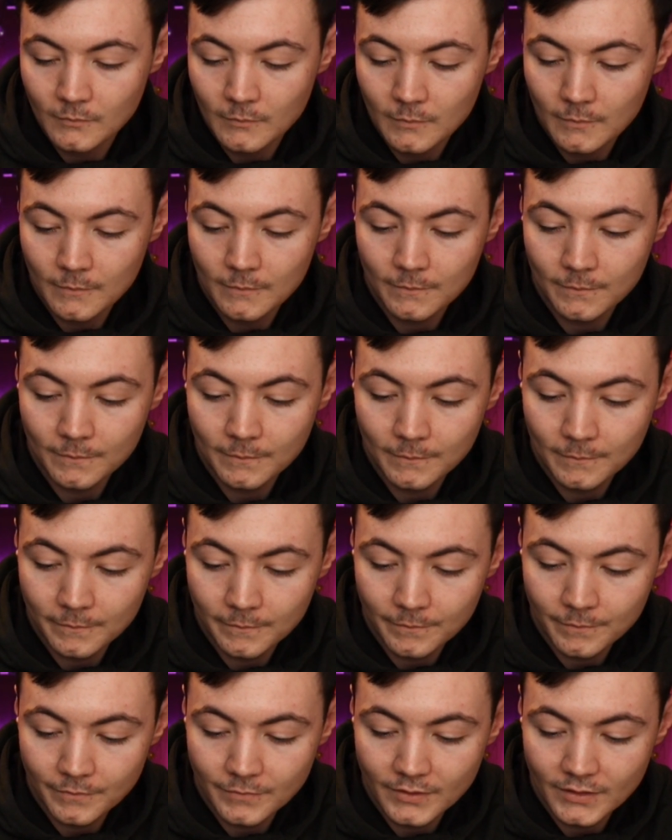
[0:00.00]

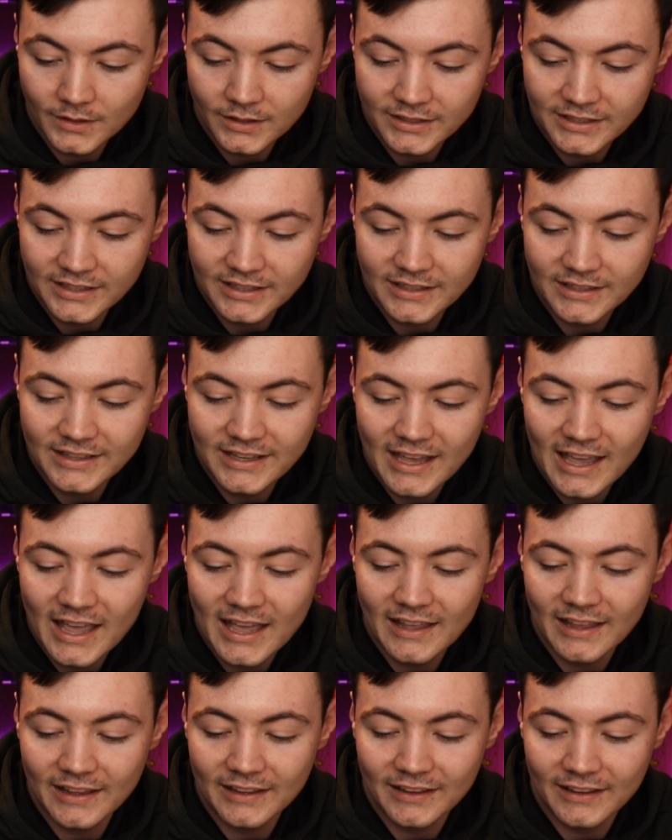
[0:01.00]

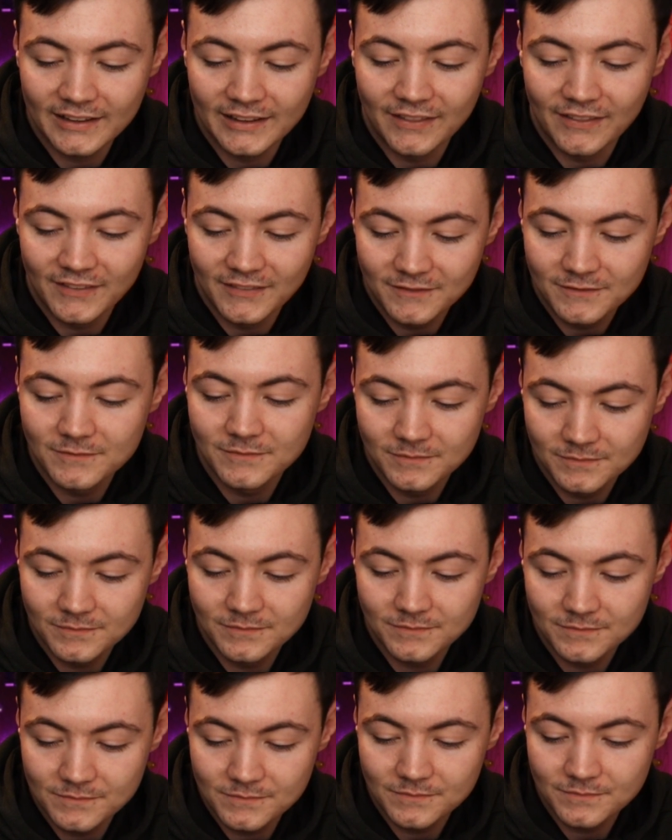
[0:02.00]

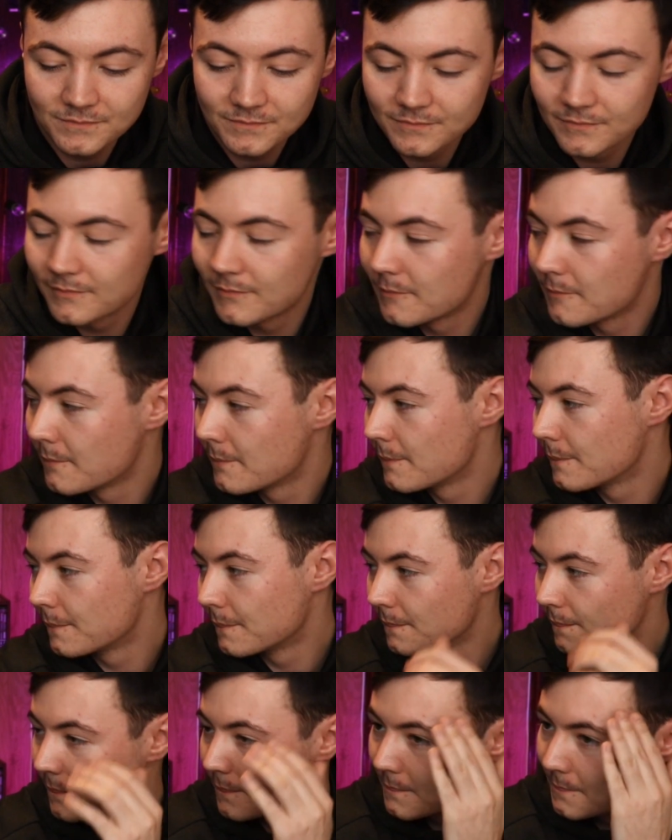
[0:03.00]

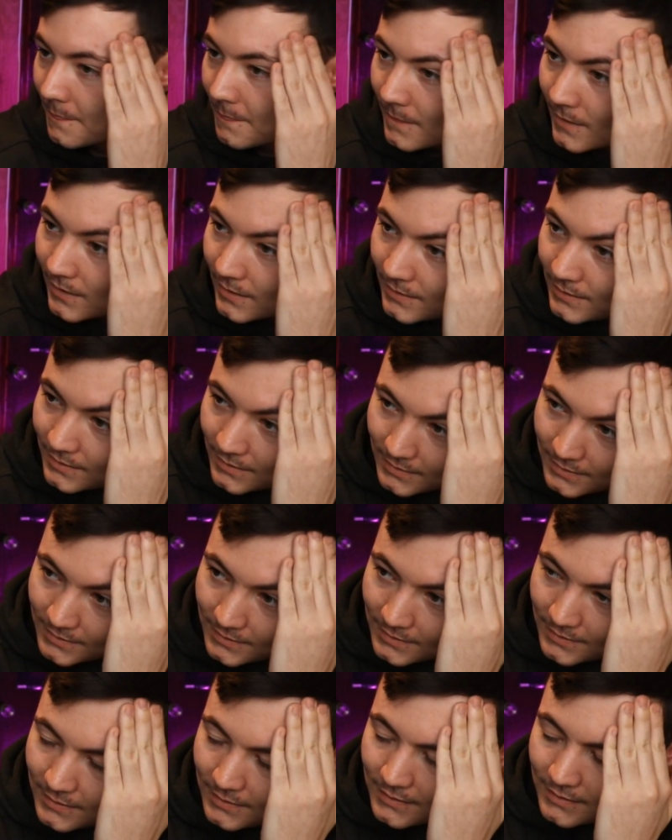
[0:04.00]

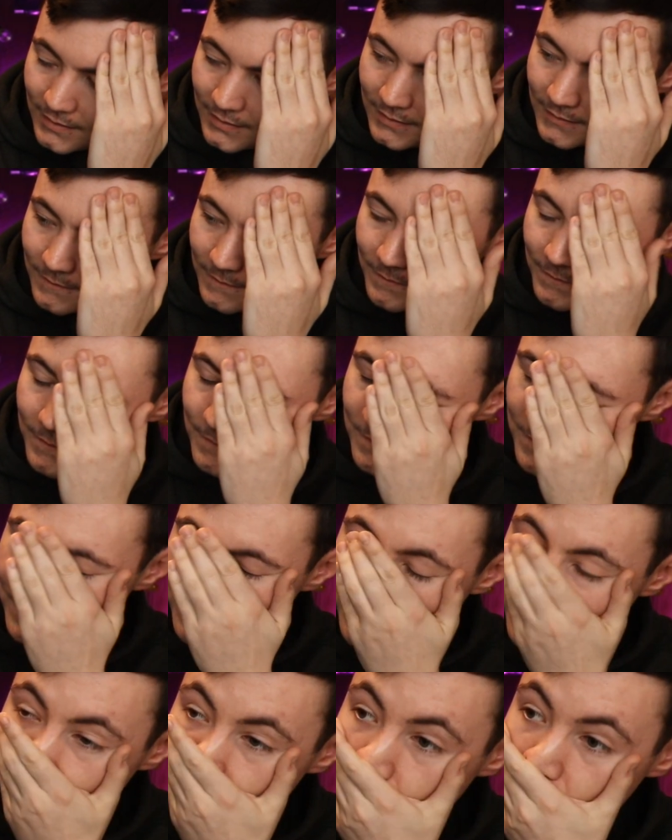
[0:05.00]

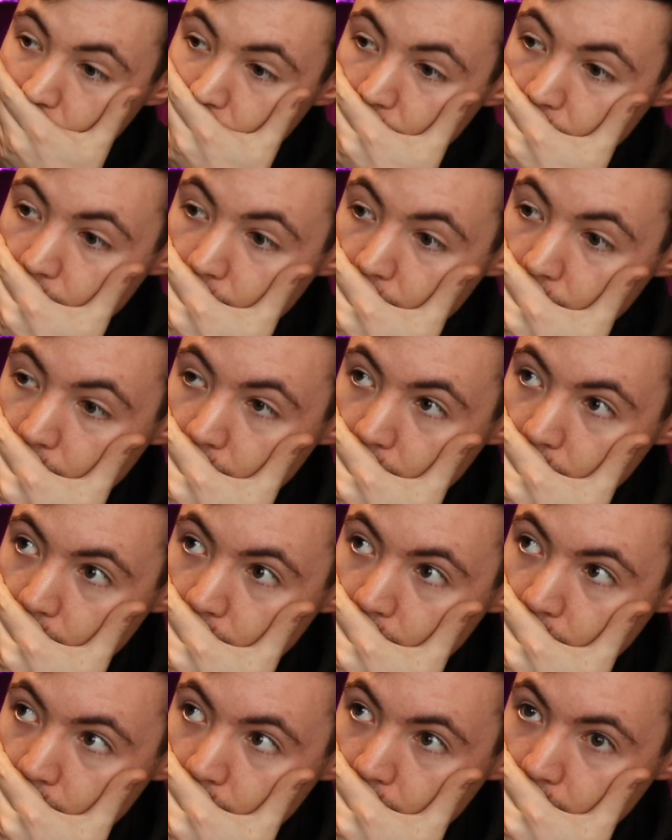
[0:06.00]

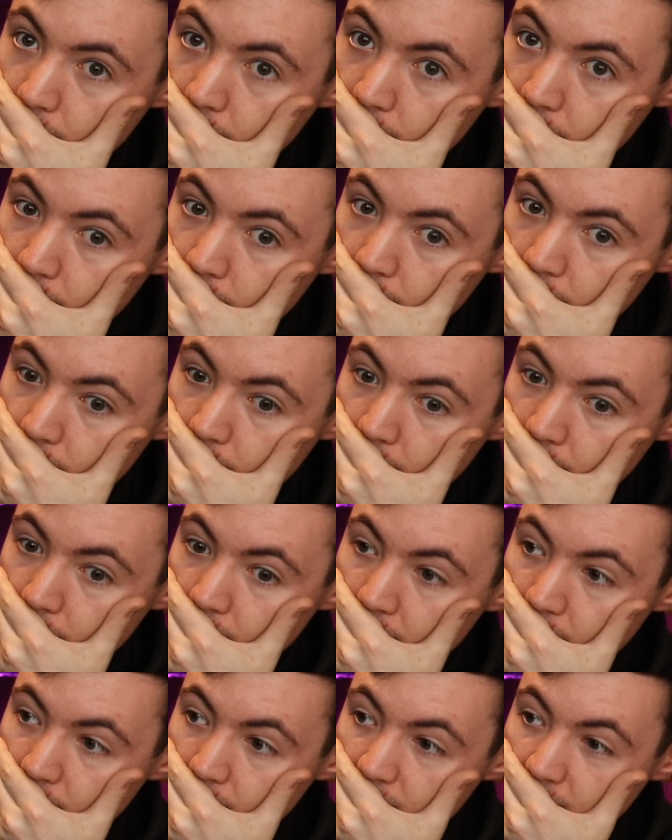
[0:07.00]
The person shown says nothing.